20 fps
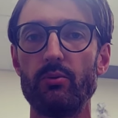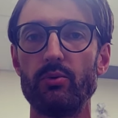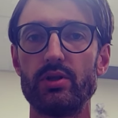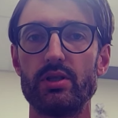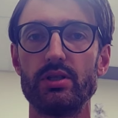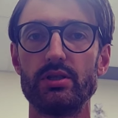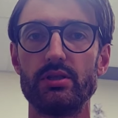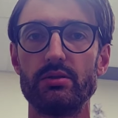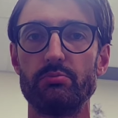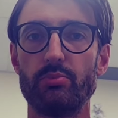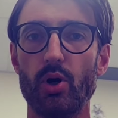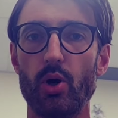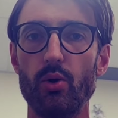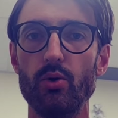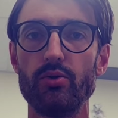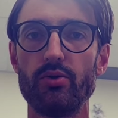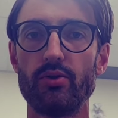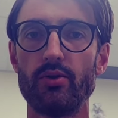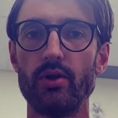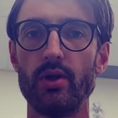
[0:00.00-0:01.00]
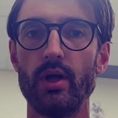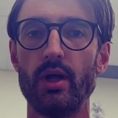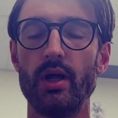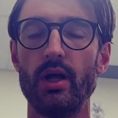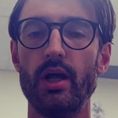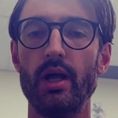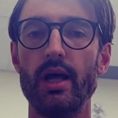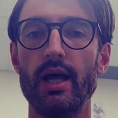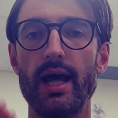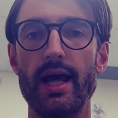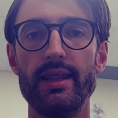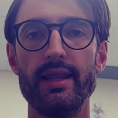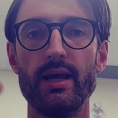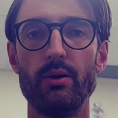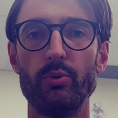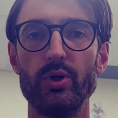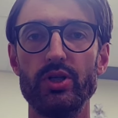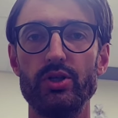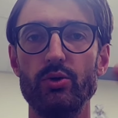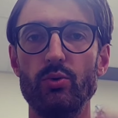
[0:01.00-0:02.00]
which is both, and then
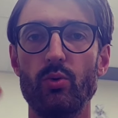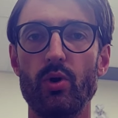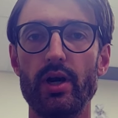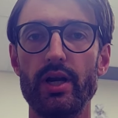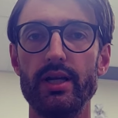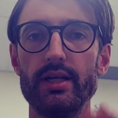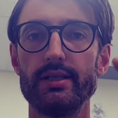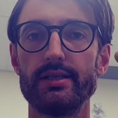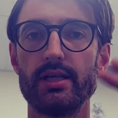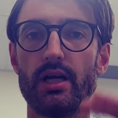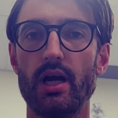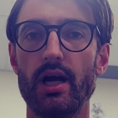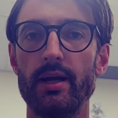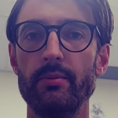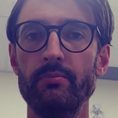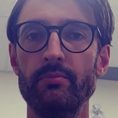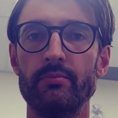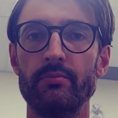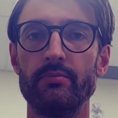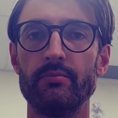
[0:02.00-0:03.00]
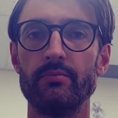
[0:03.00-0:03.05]
we do one at a time.